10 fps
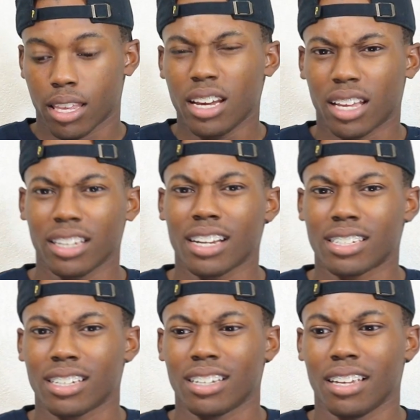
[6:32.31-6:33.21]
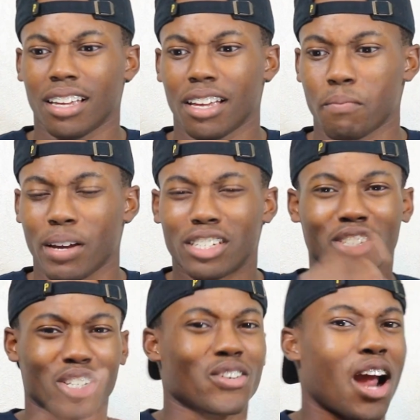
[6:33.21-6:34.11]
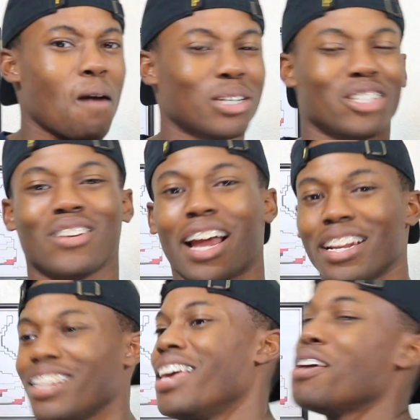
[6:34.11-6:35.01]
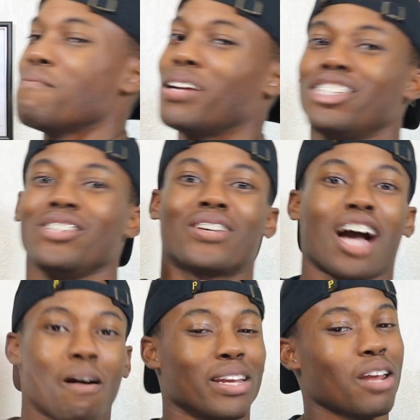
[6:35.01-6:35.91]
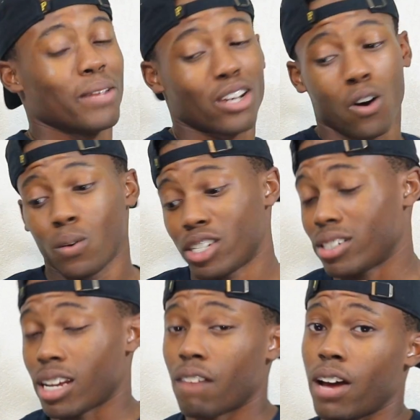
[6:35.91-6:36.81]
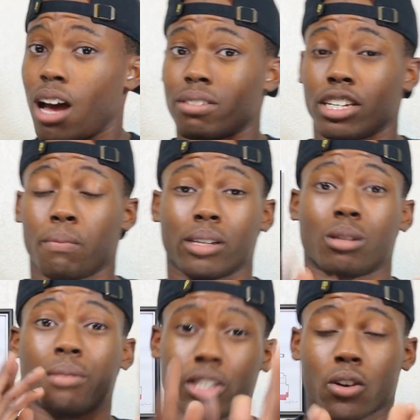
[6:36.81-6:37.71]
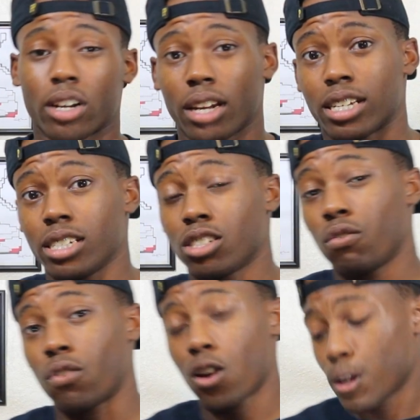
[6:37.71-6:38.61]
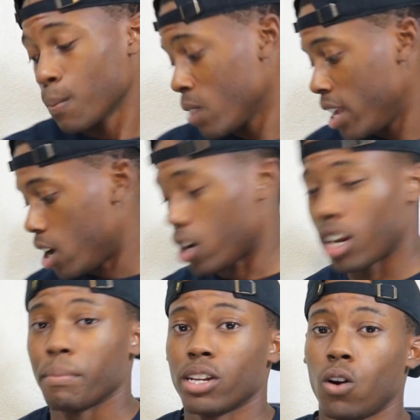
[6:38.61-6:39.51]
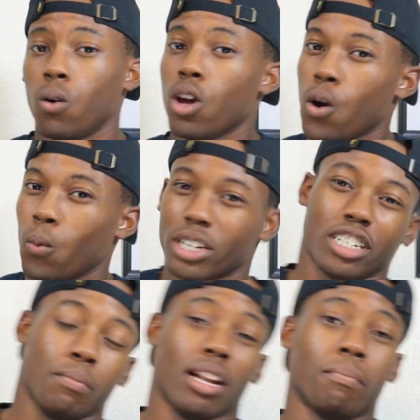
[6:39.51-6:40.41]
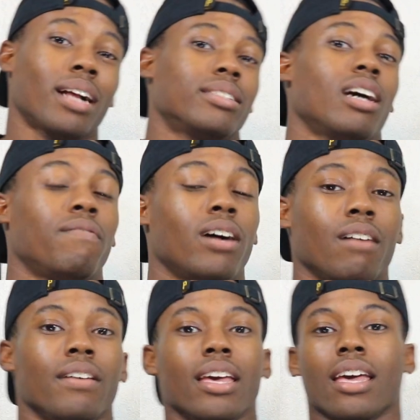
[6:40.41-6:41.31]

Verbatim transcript: yeah, I think that's it. Make sure you subscribe, make sure you like, make sure you comment, let me know what's your top five sneaker picks in your collection so far. And y'all let me know what should have been in my top five.